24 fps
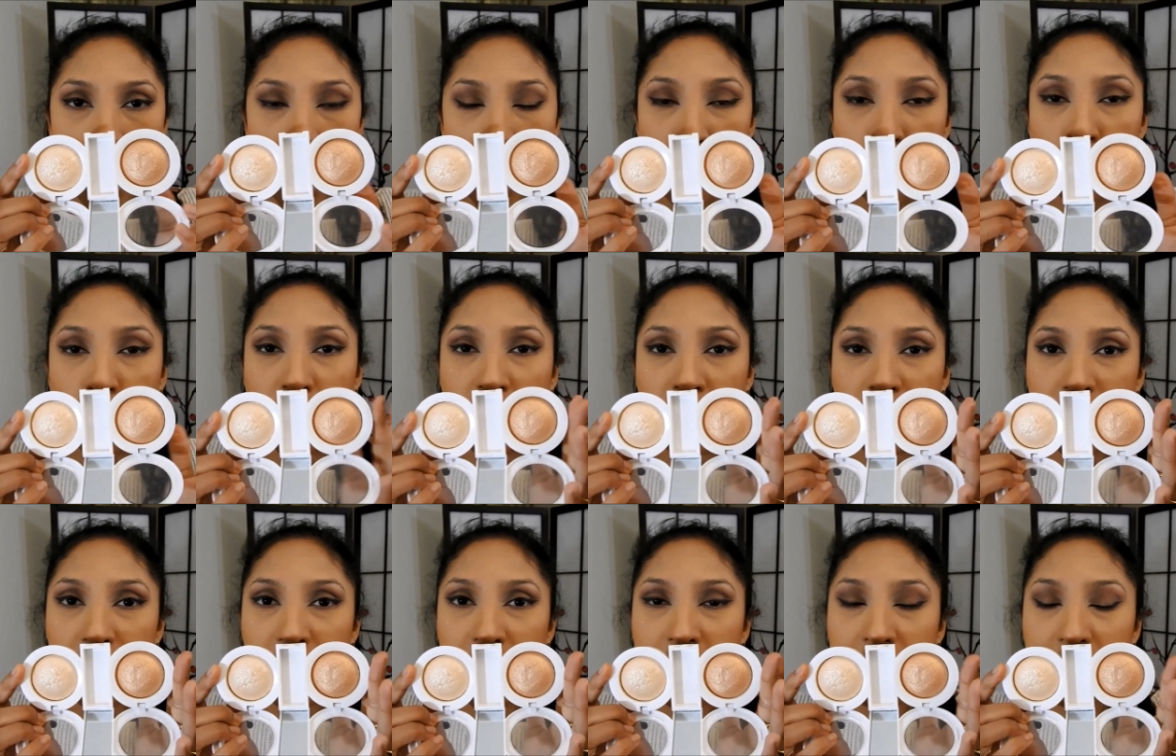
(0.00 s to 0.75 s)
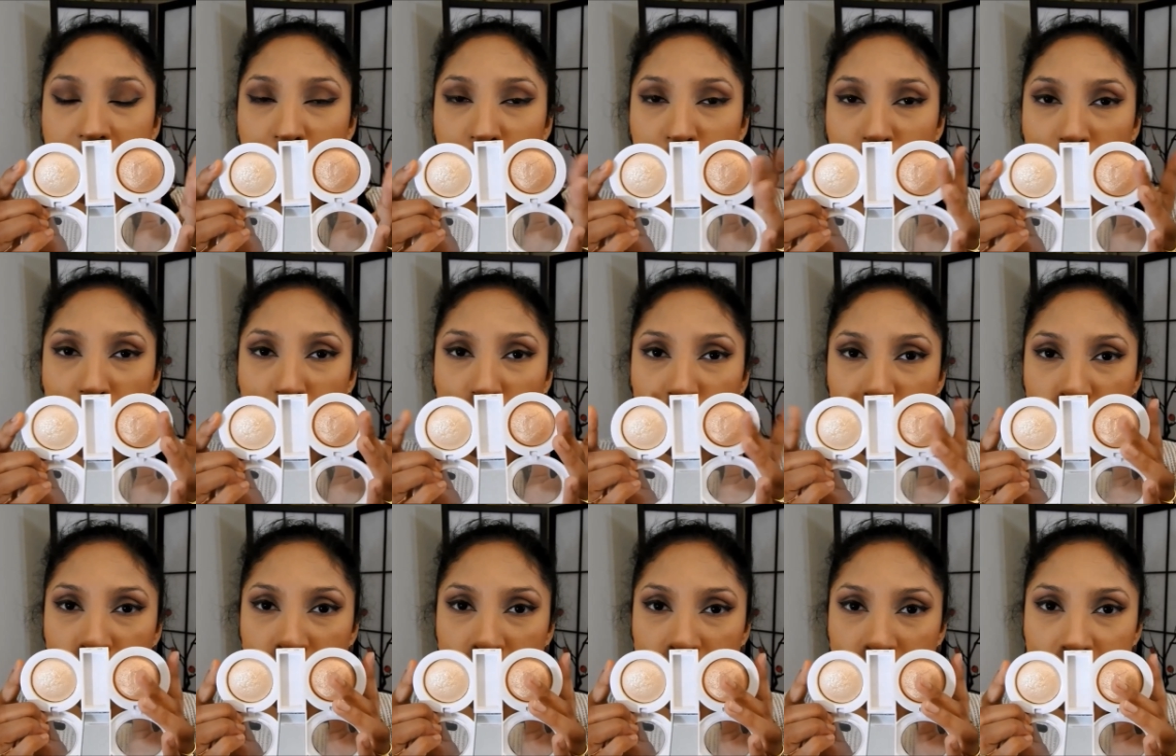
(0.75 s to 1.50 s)
And what I like
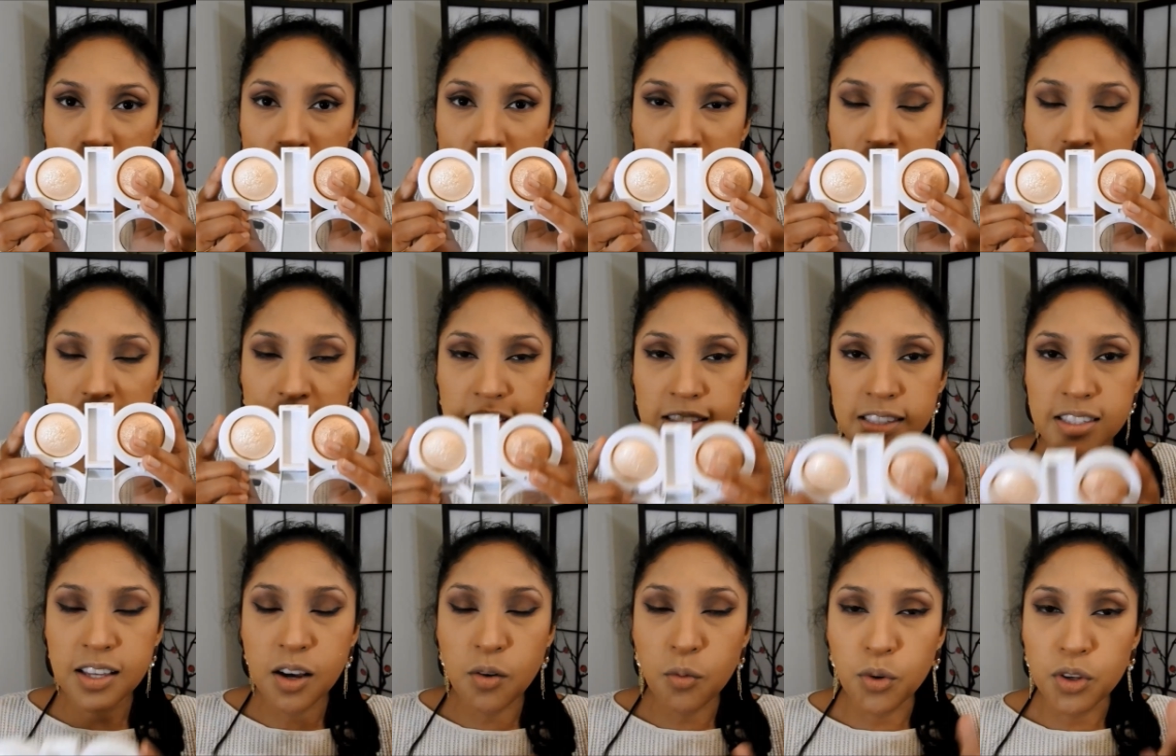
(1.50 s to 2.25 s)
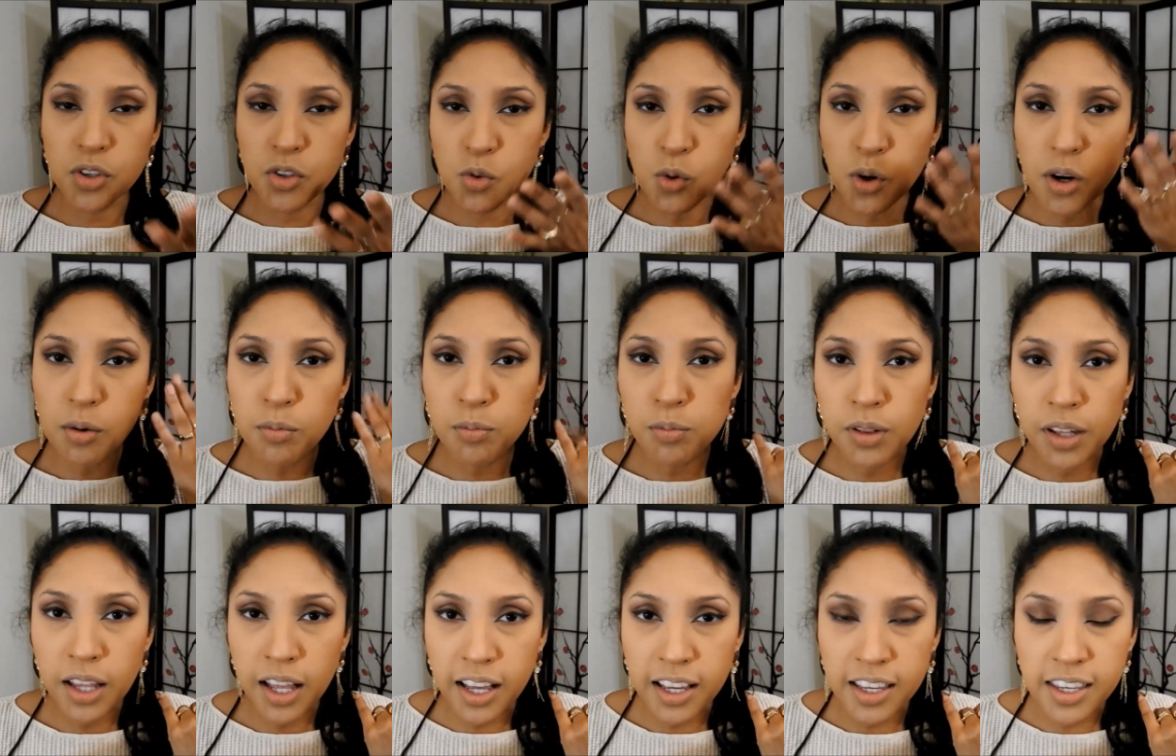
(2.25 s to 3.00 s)
about this is that when you
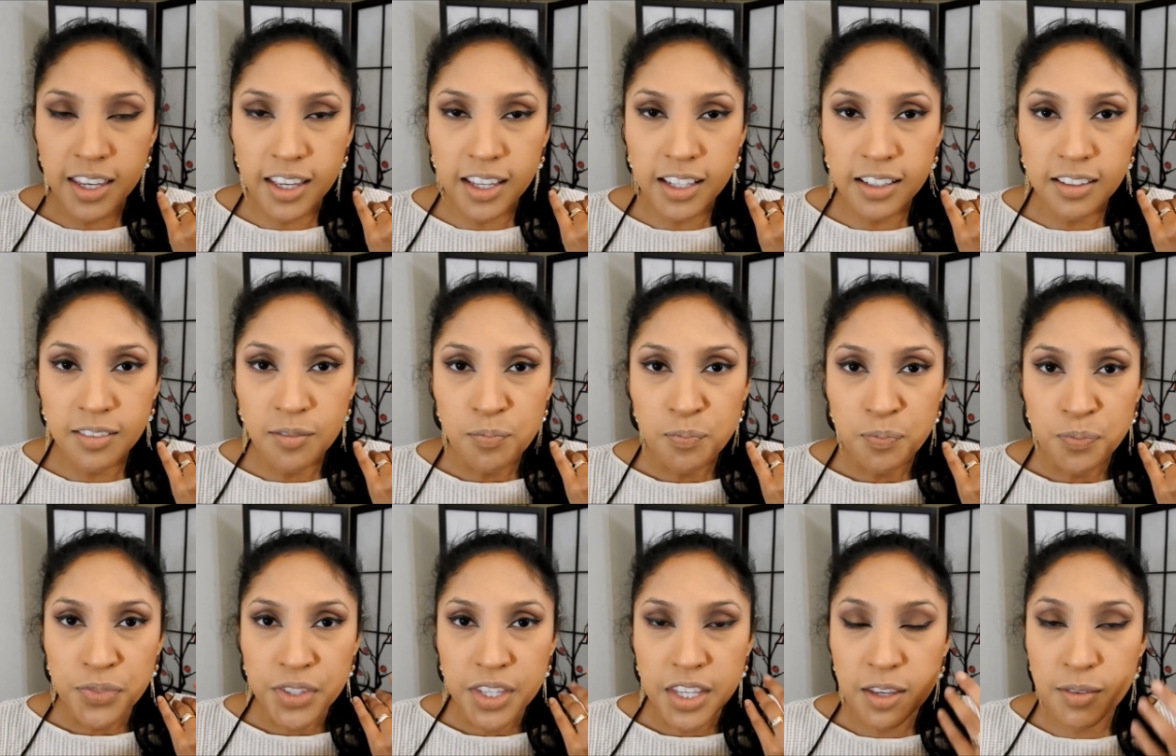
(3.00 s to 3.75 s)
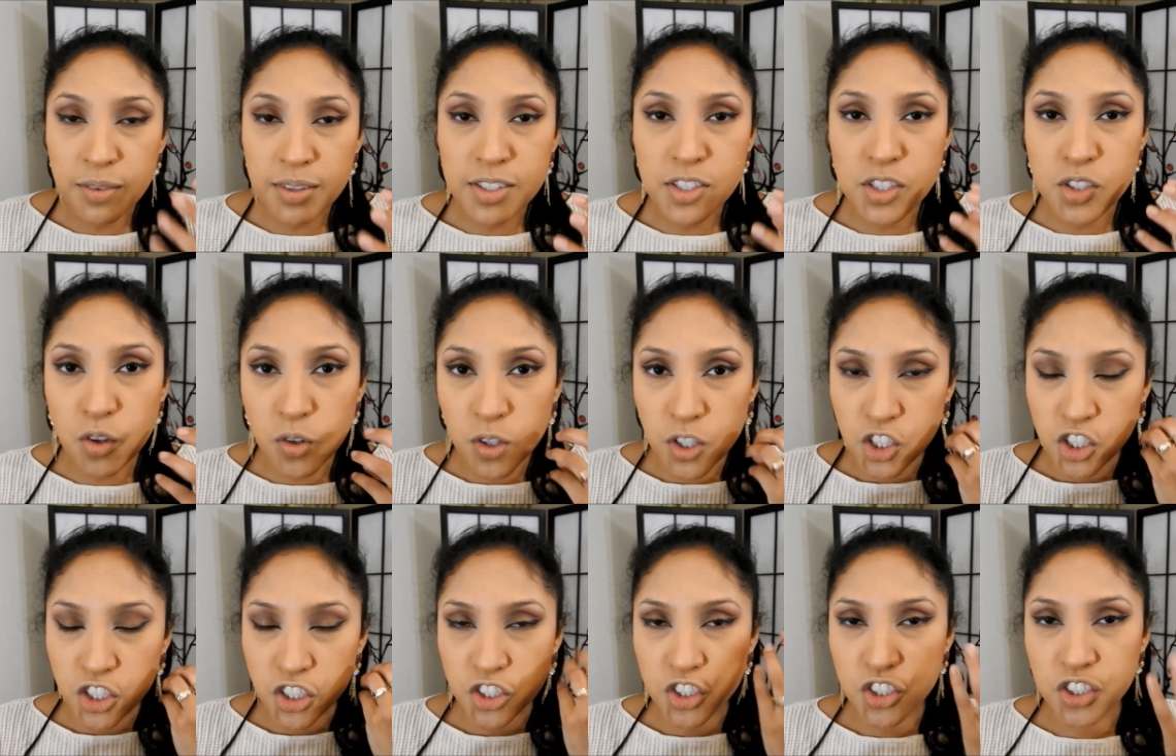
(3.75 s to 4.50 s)
apply it, even so
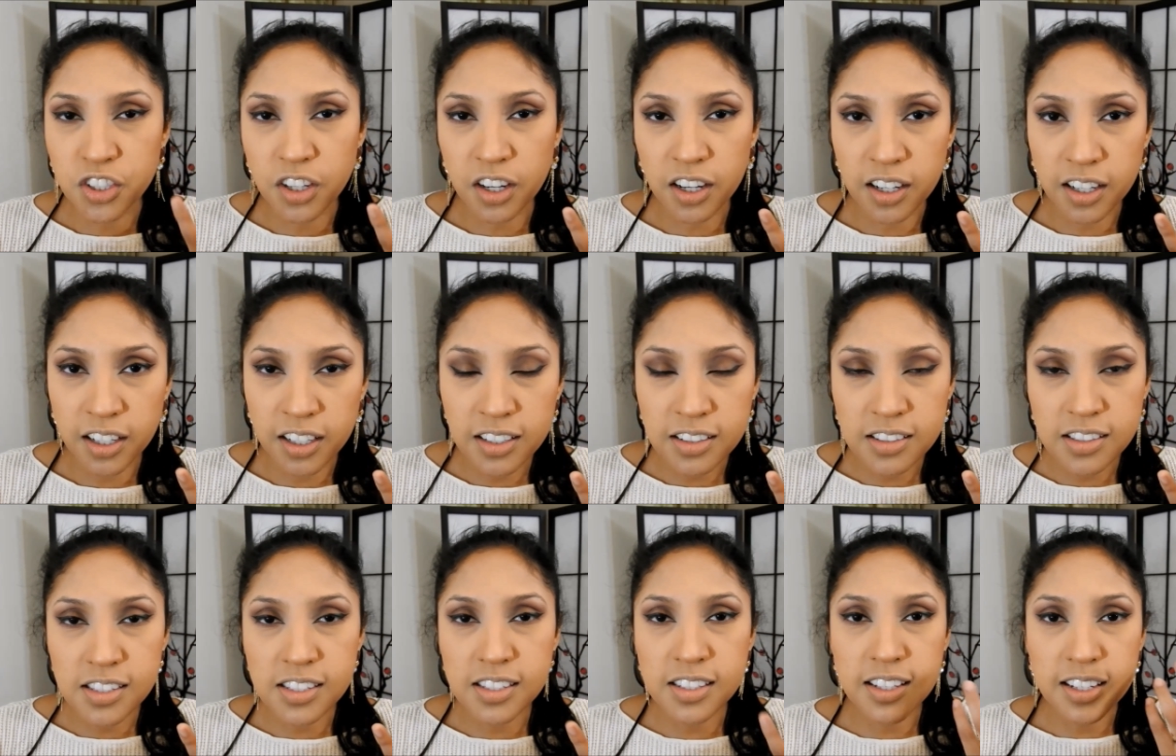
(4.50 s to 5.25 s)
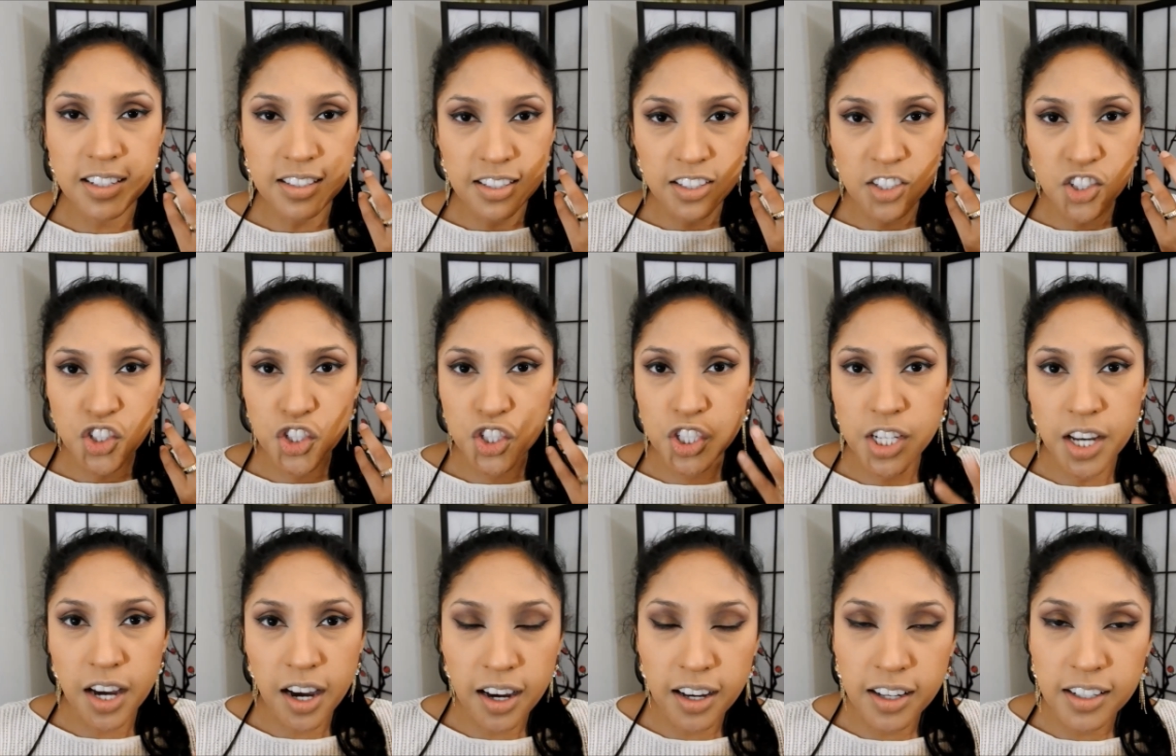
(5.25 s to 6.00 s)
it shines, it doesn't
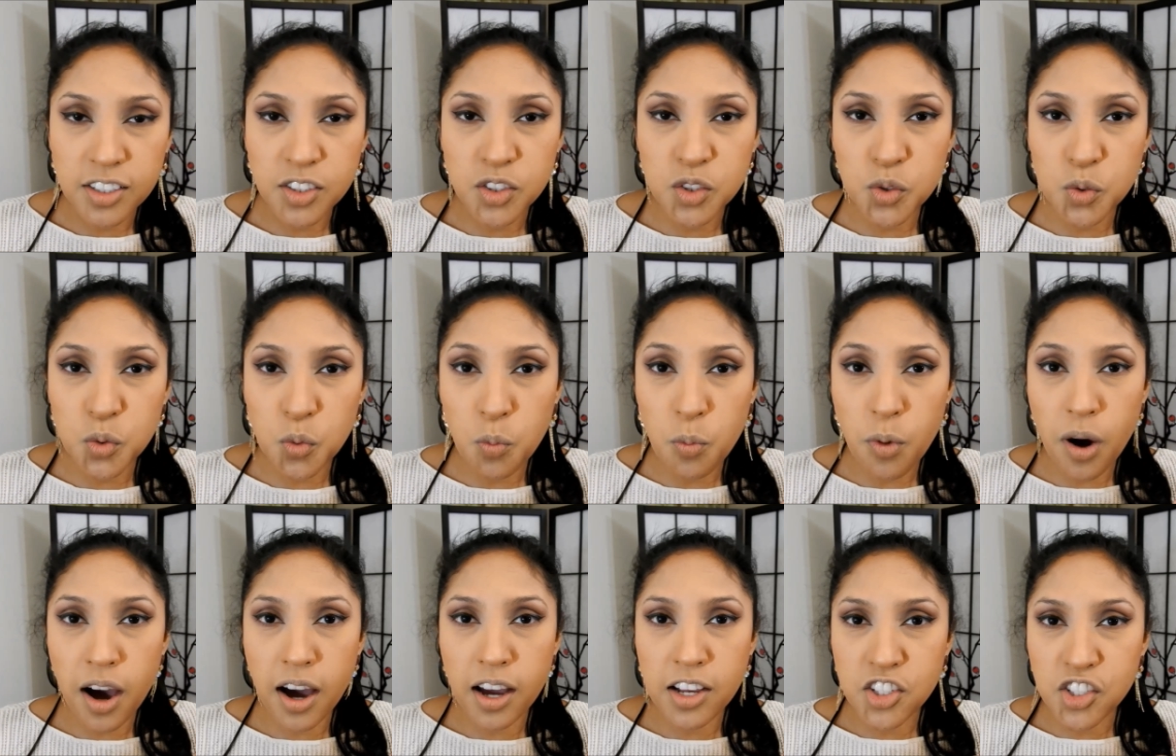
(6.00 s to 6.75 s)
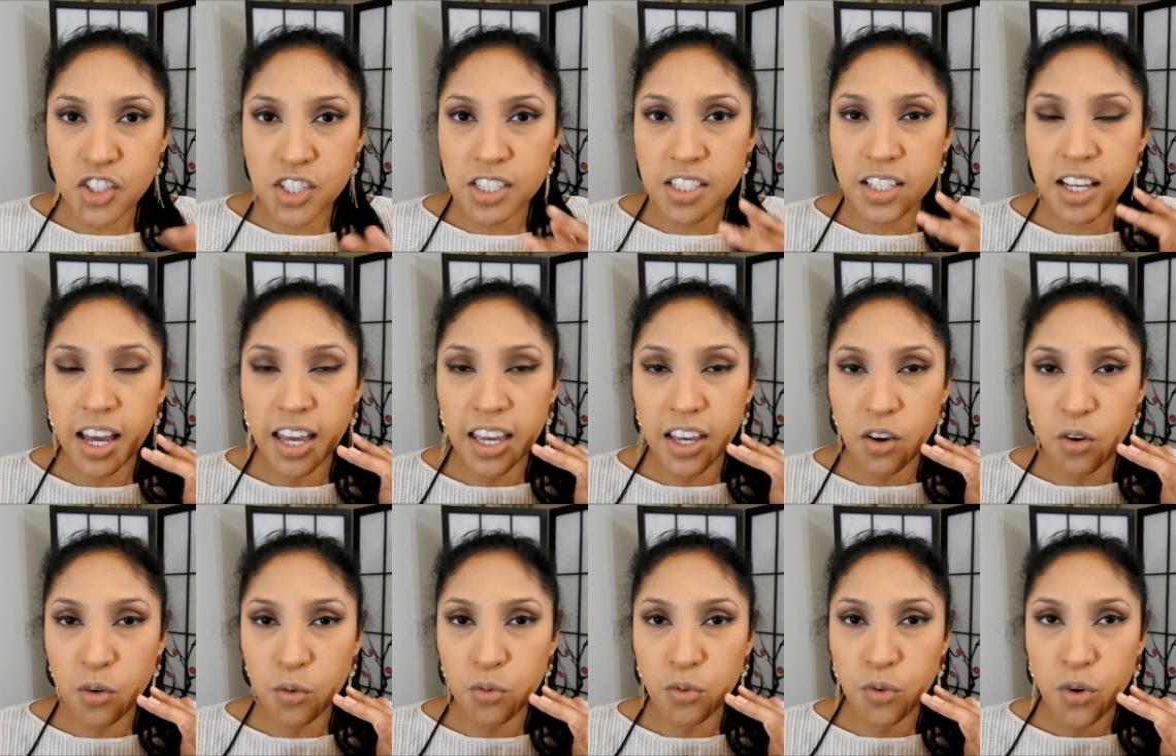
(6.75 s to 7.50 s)
shine too much. It's
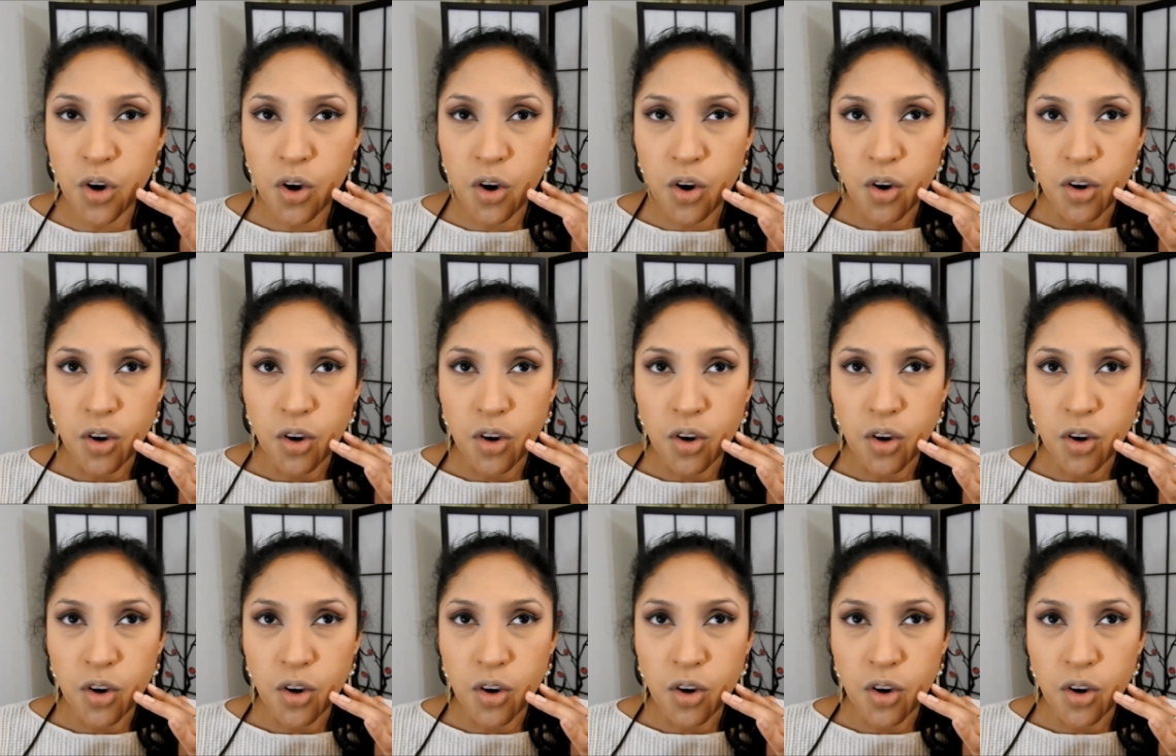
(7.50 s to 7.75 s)
kind of